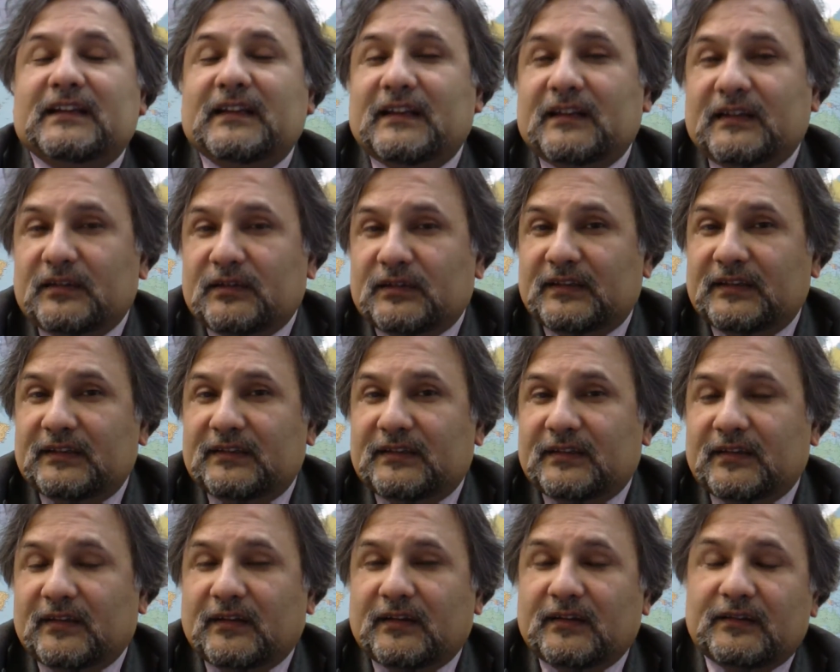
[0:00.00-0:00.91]
in
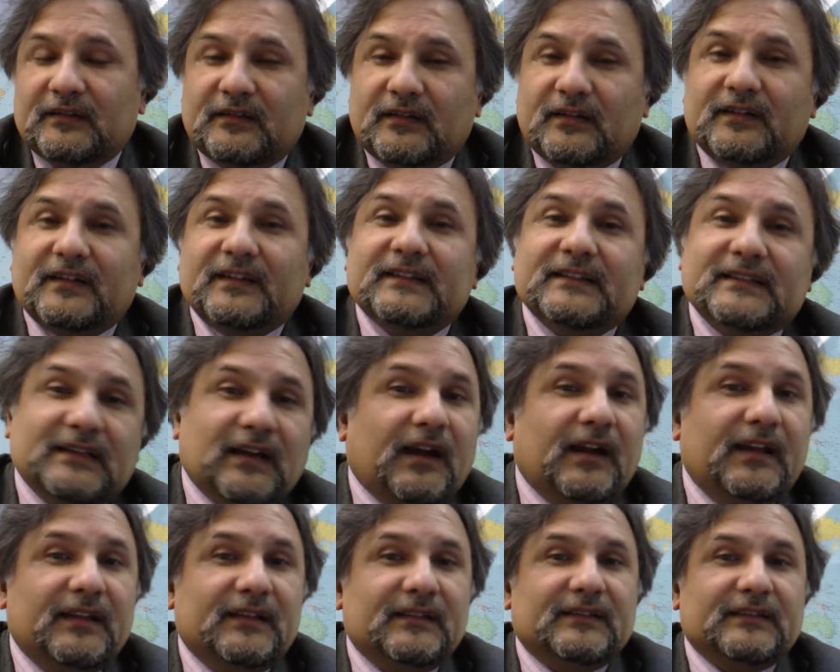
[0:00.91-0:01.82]
these learning
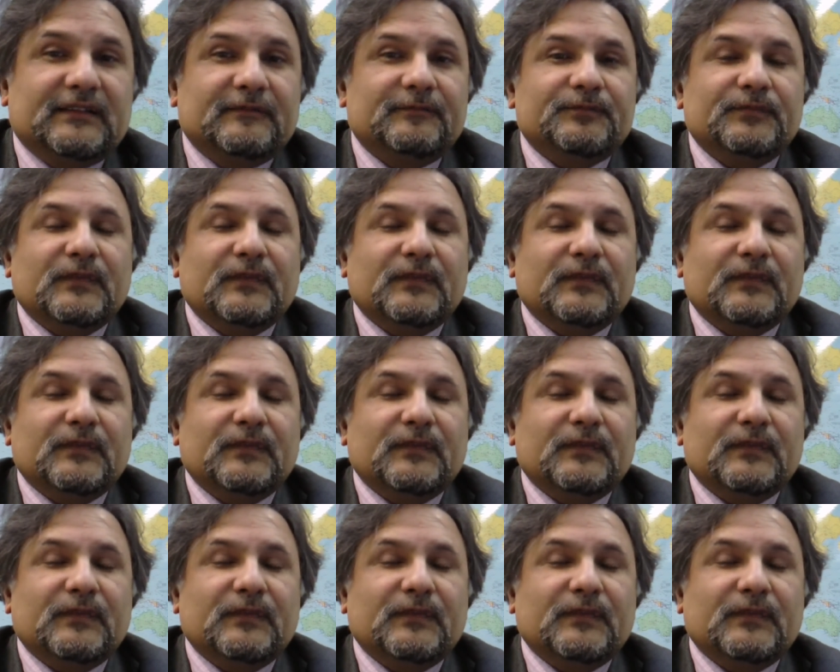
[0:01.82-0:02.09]
styles.